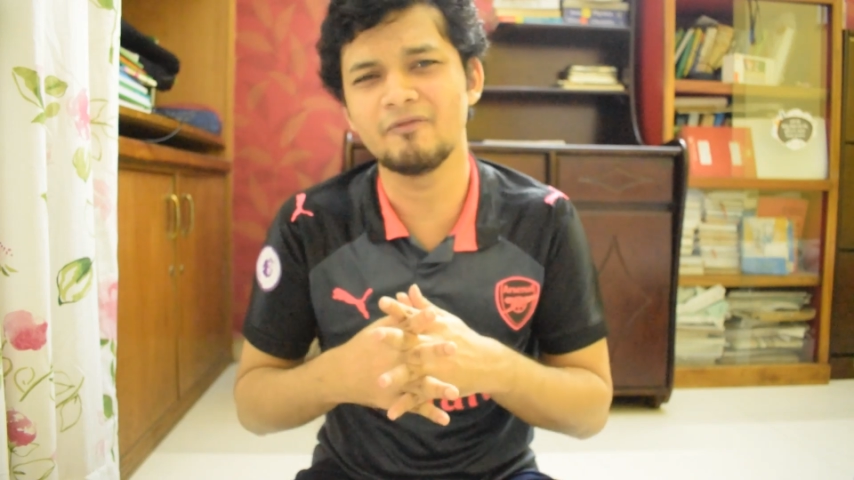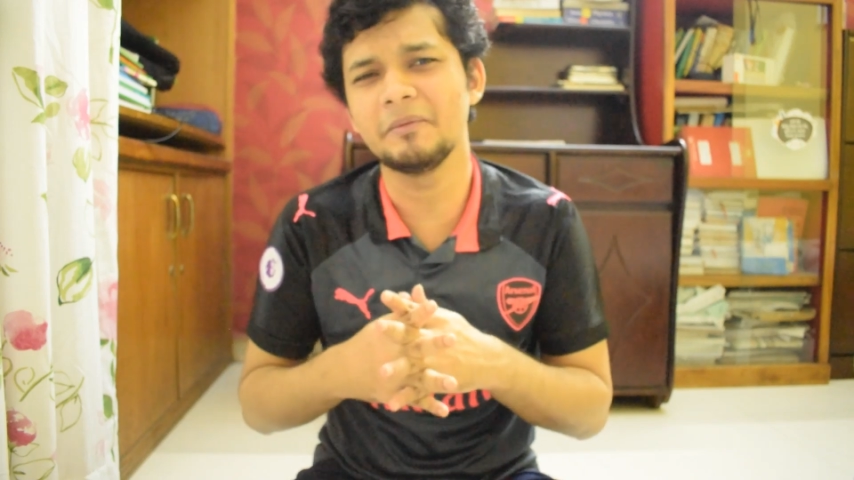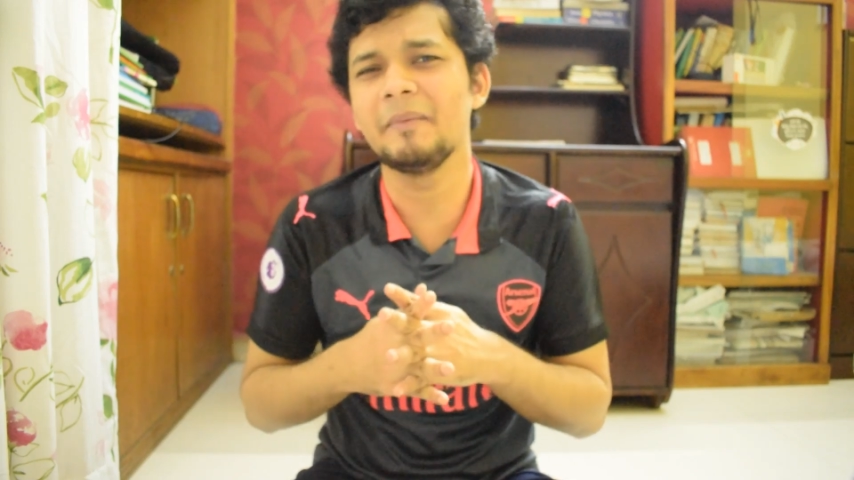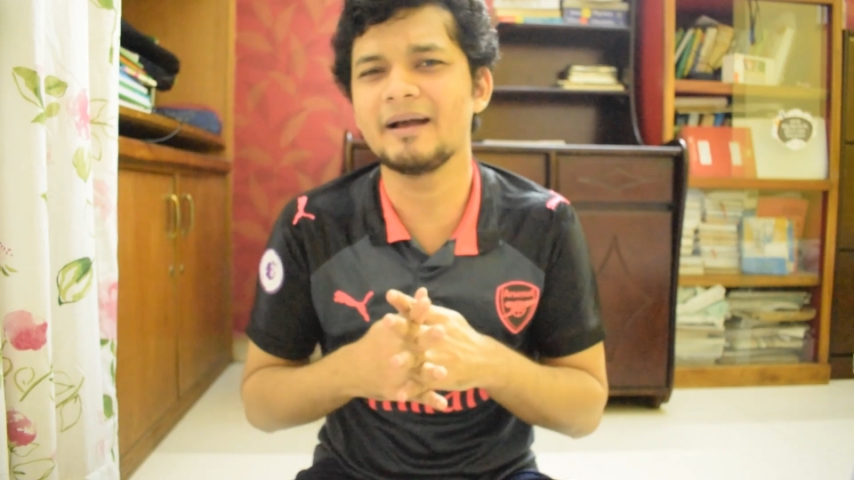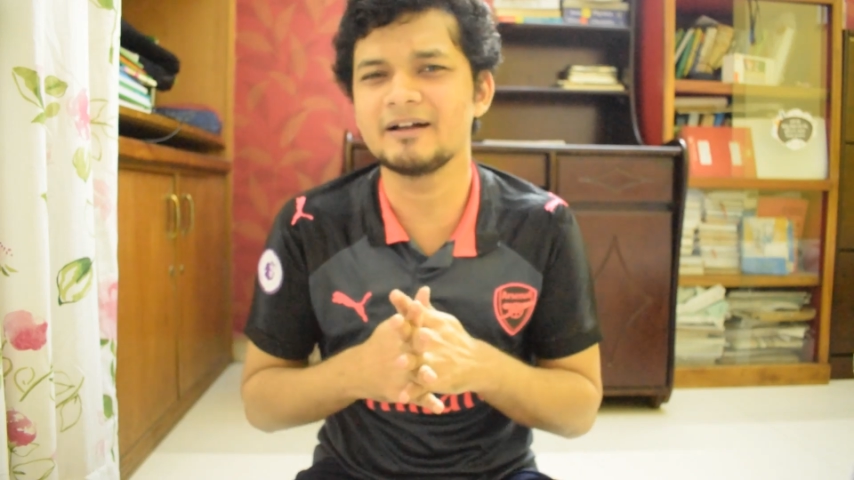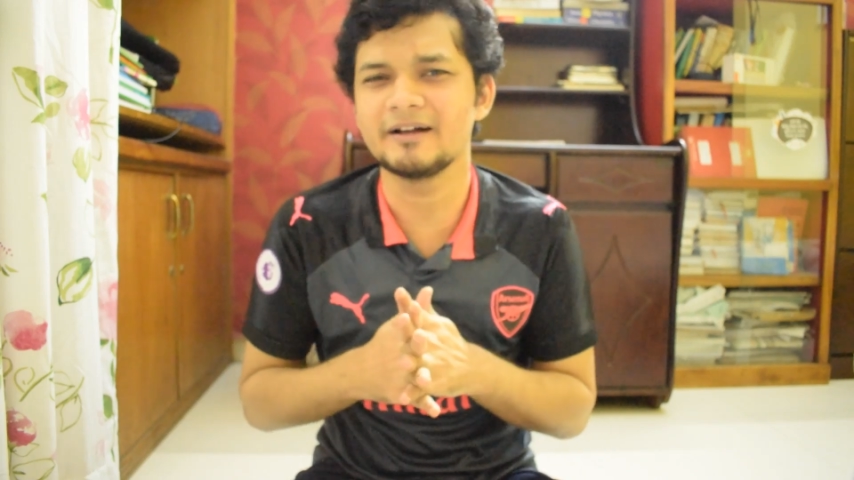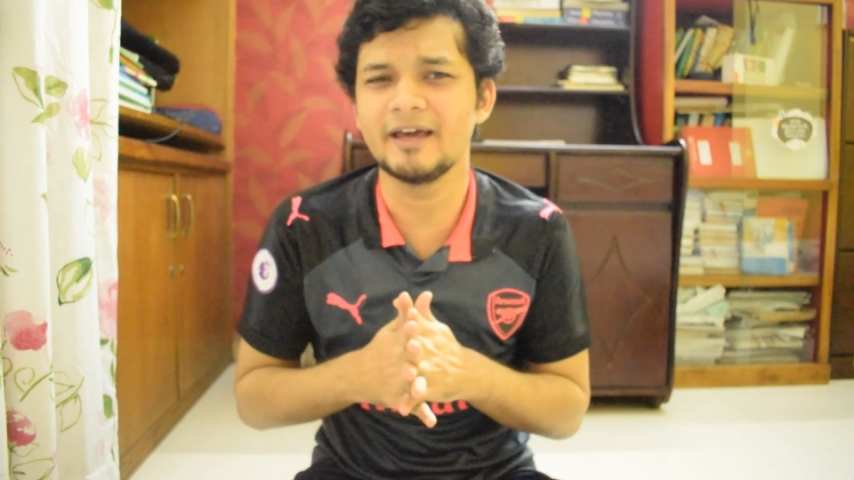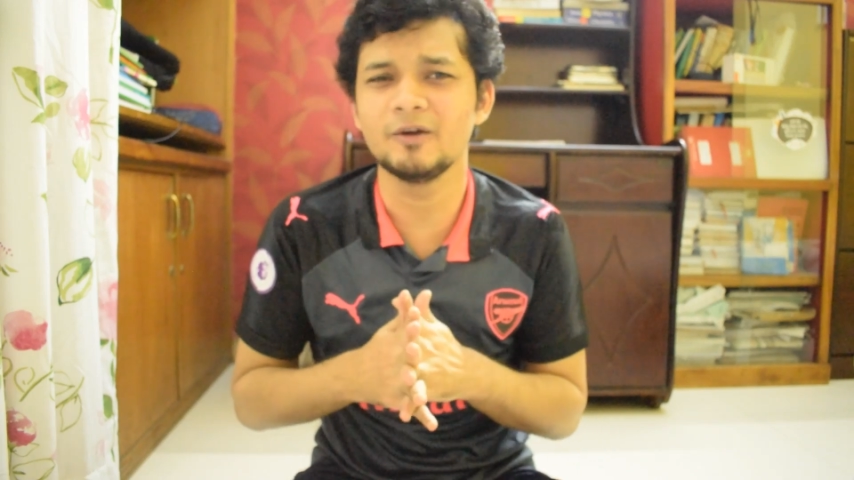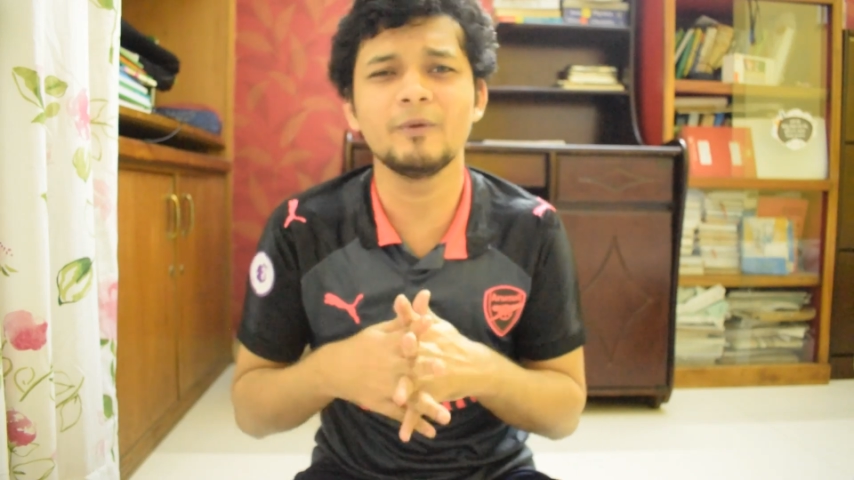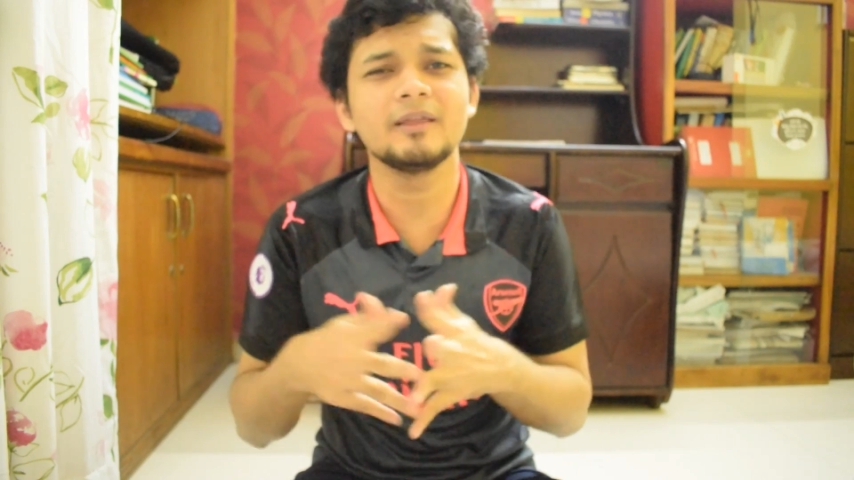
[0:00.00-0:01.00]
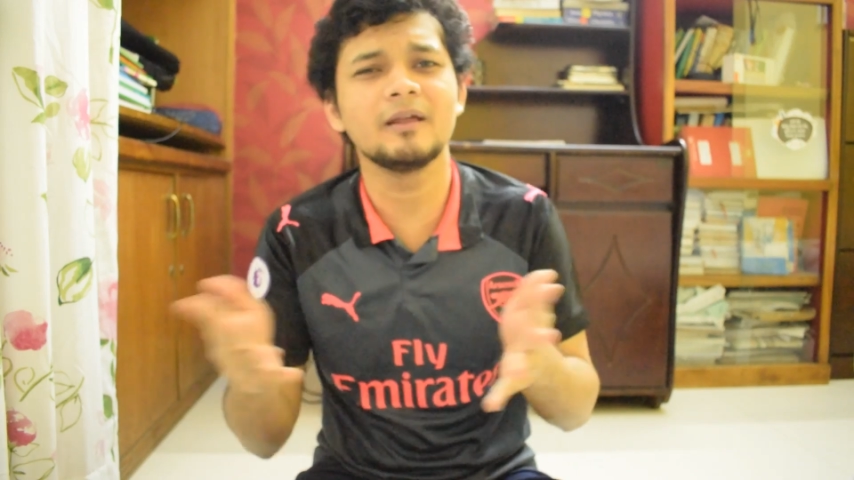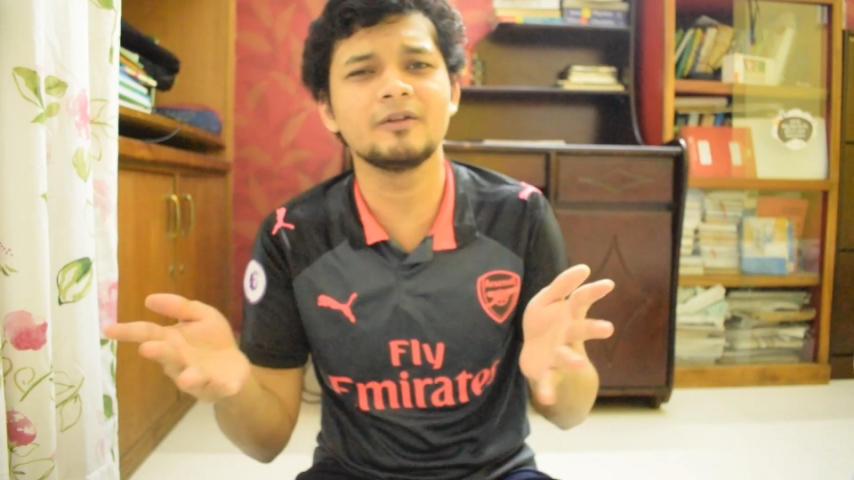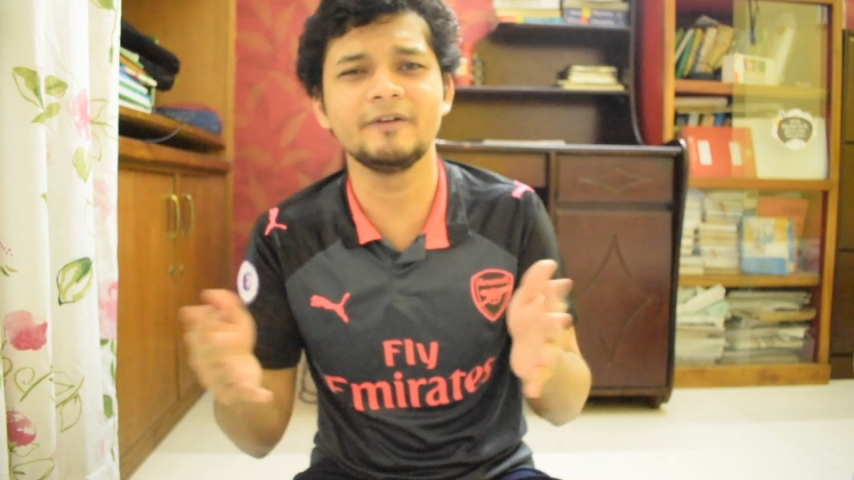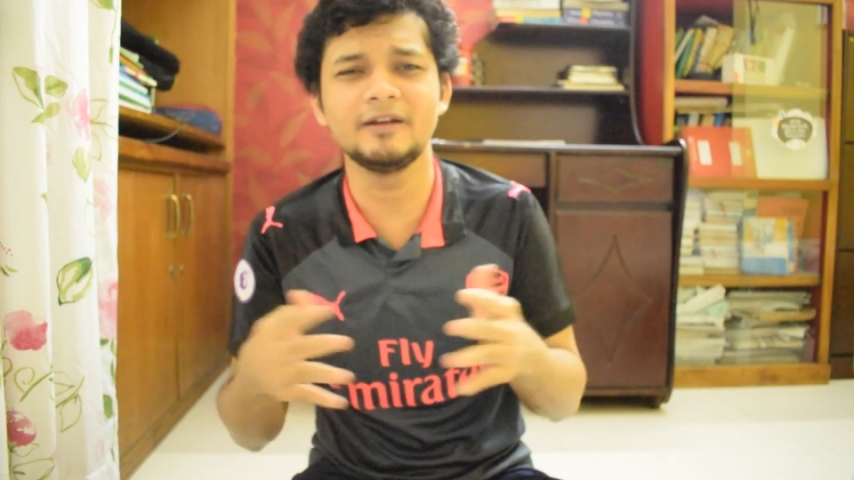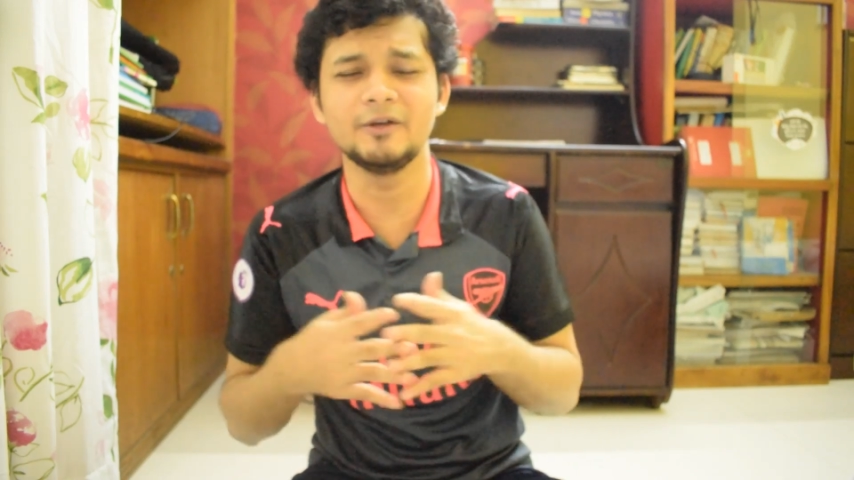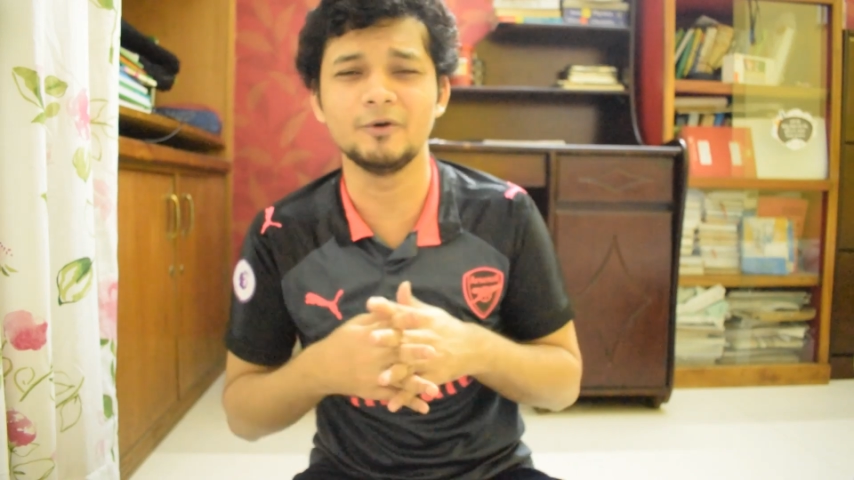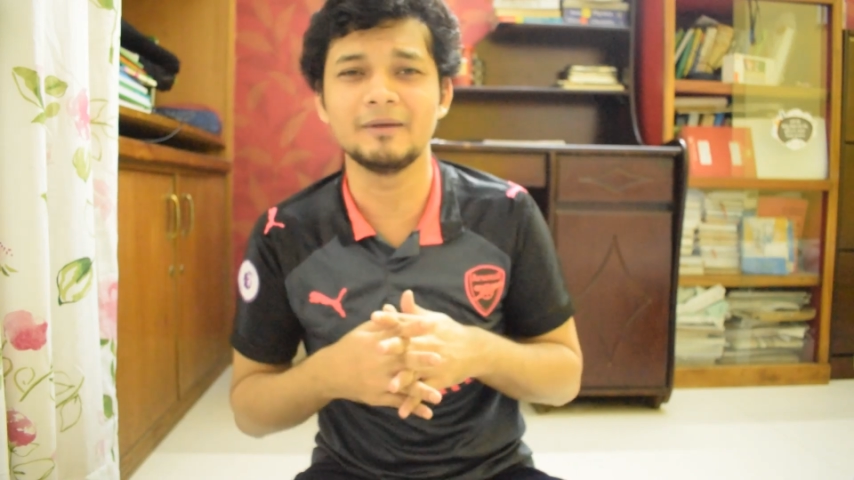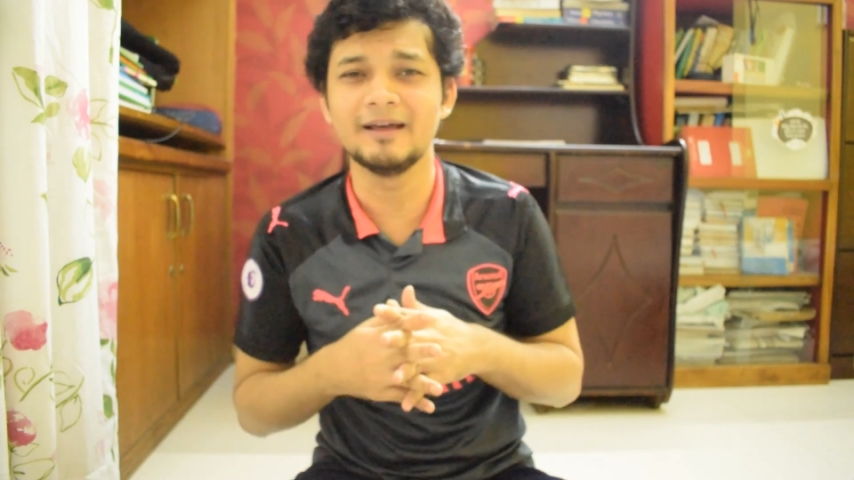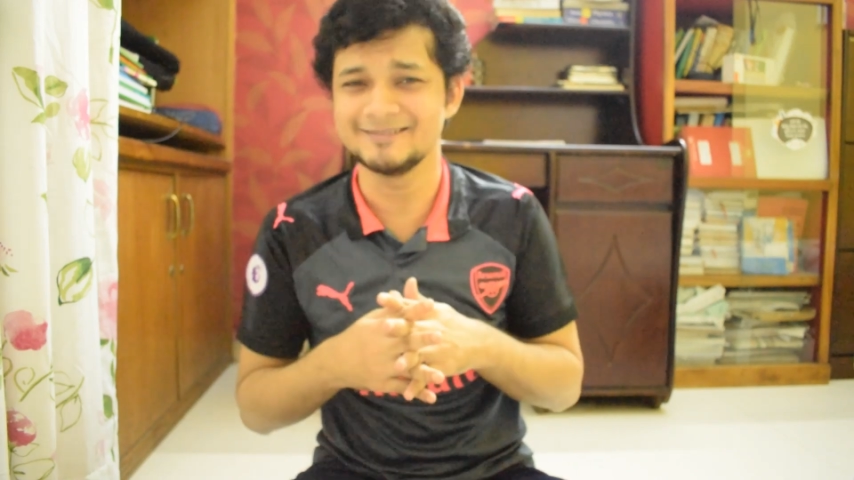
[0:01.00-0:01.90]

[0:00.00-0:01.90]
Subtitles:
and we'll be back again with another video.